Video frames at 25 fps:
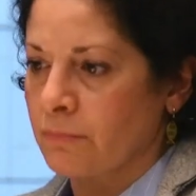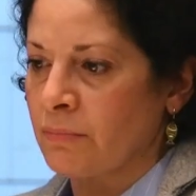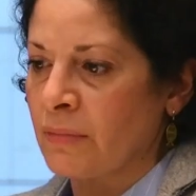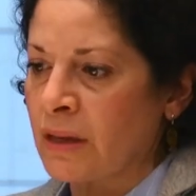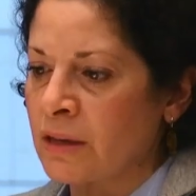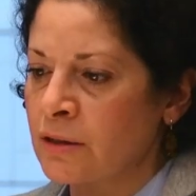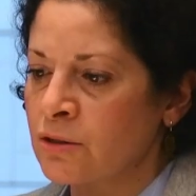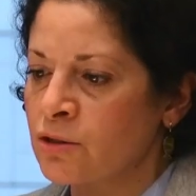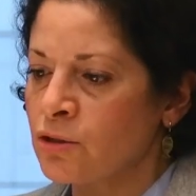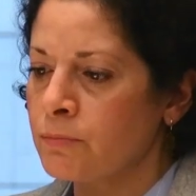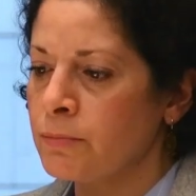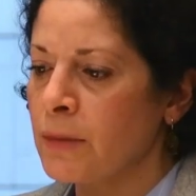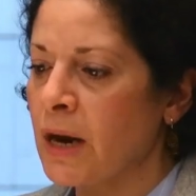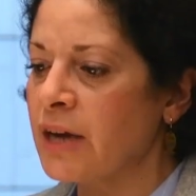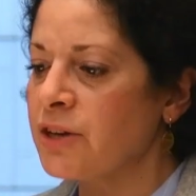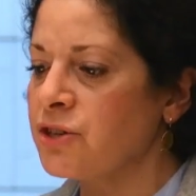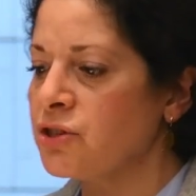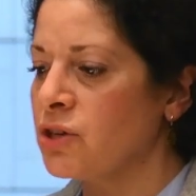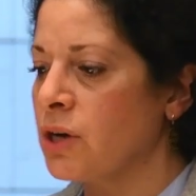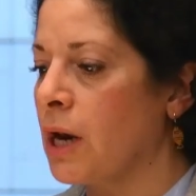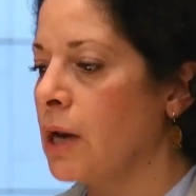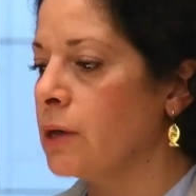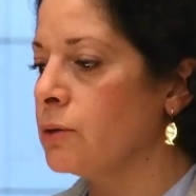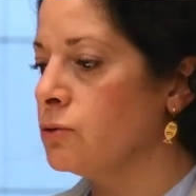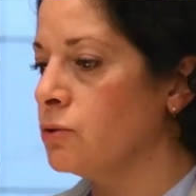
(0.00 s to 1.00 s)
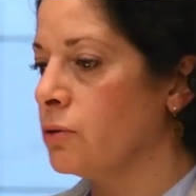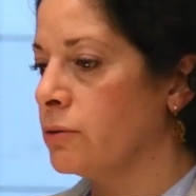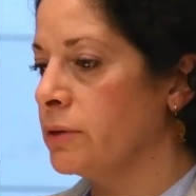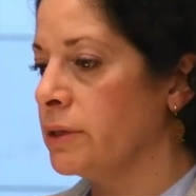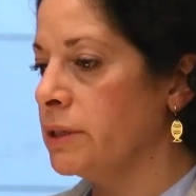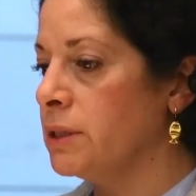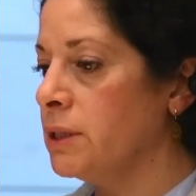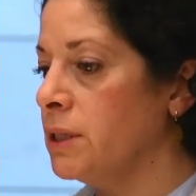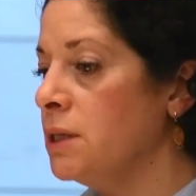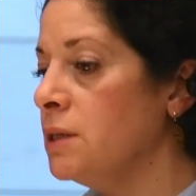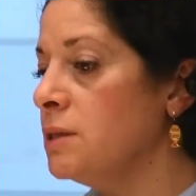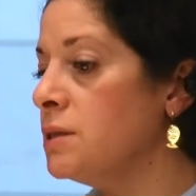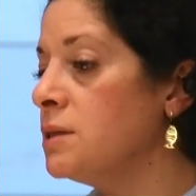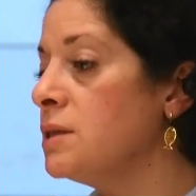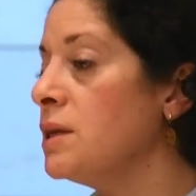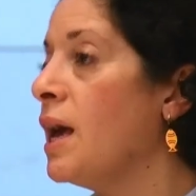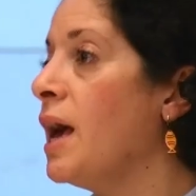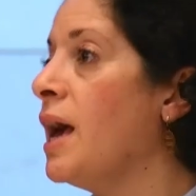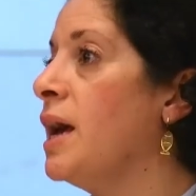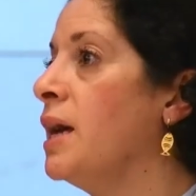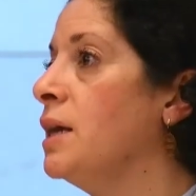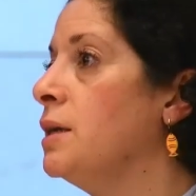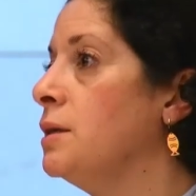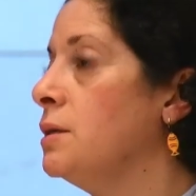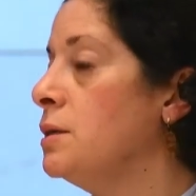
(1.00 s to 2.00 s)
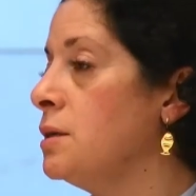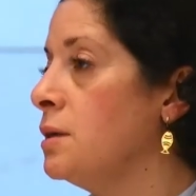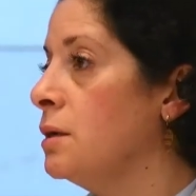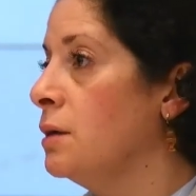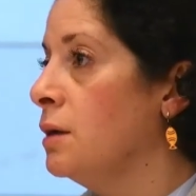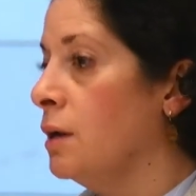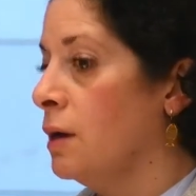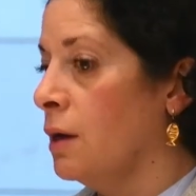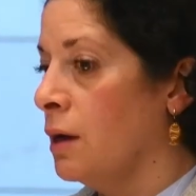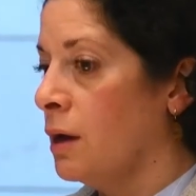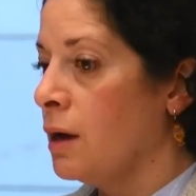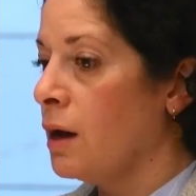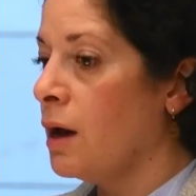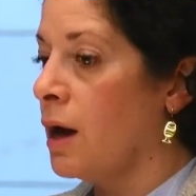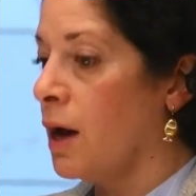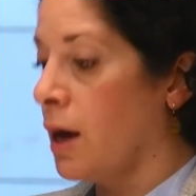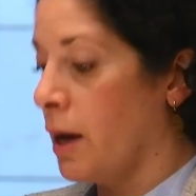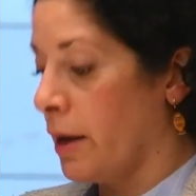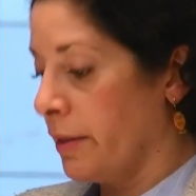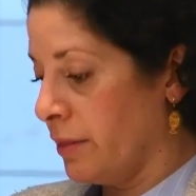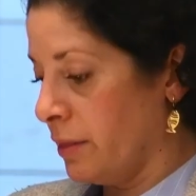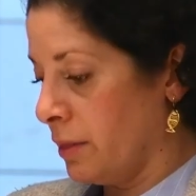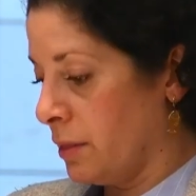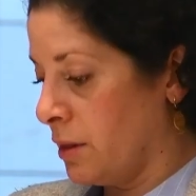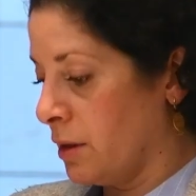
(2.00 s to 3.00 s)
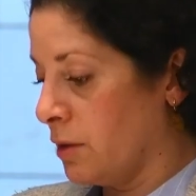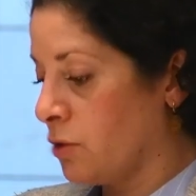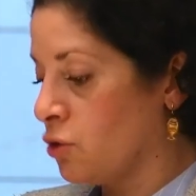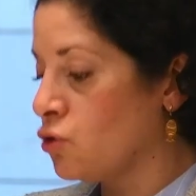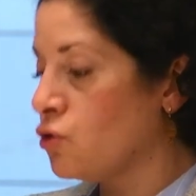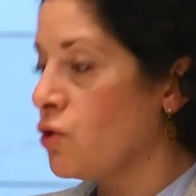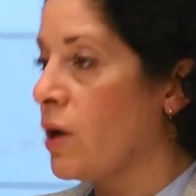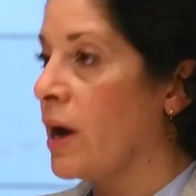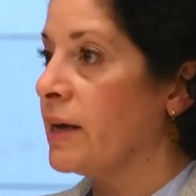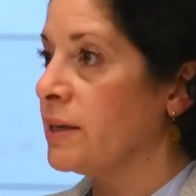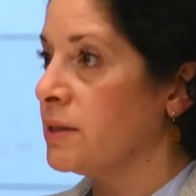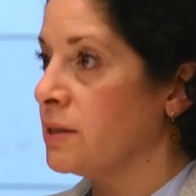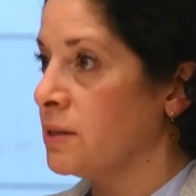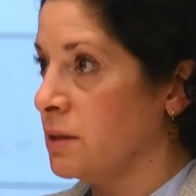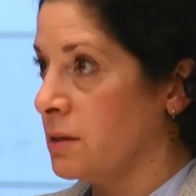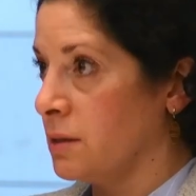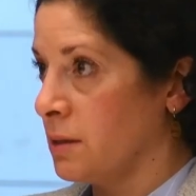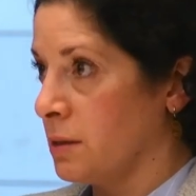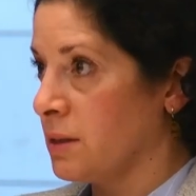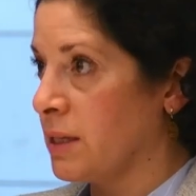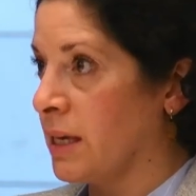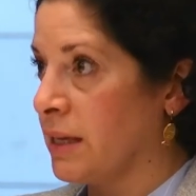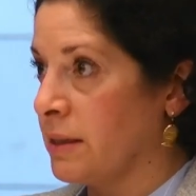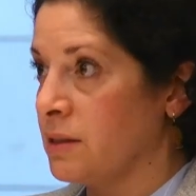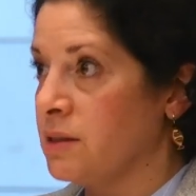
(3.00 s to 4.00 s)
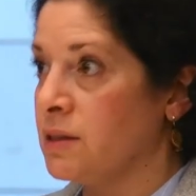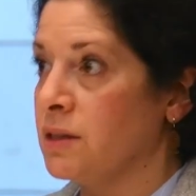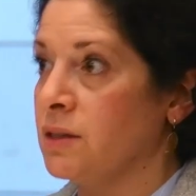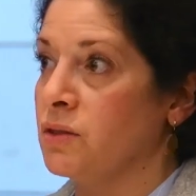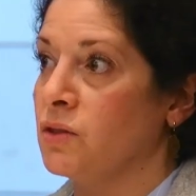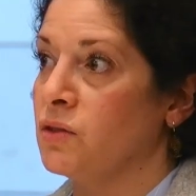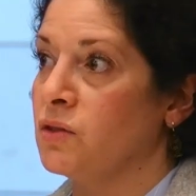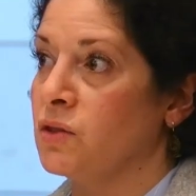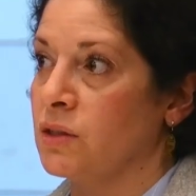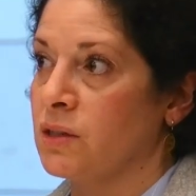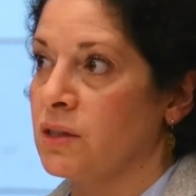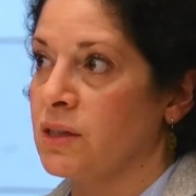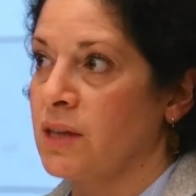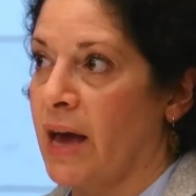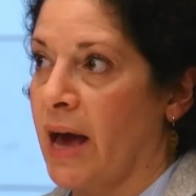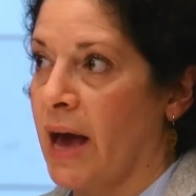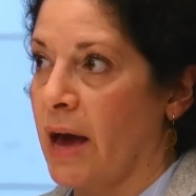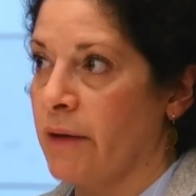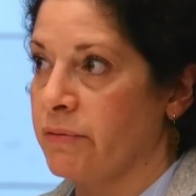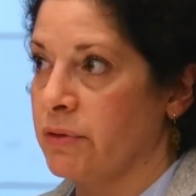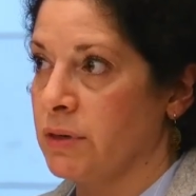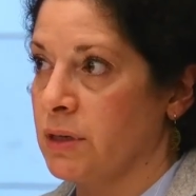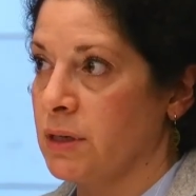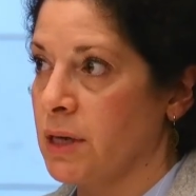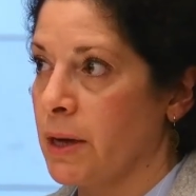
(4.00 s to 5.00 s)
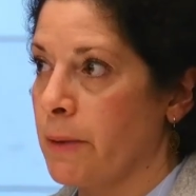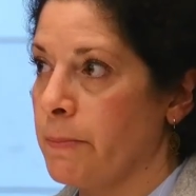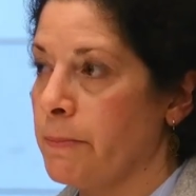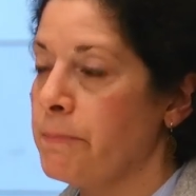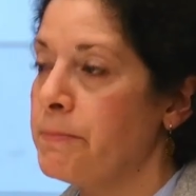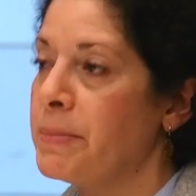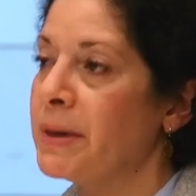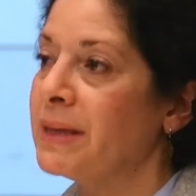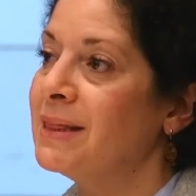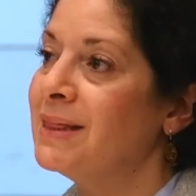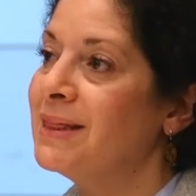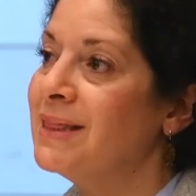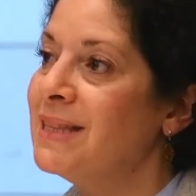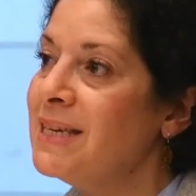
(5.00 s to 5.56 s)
subnational authorities and the trust that citizens have in them. But this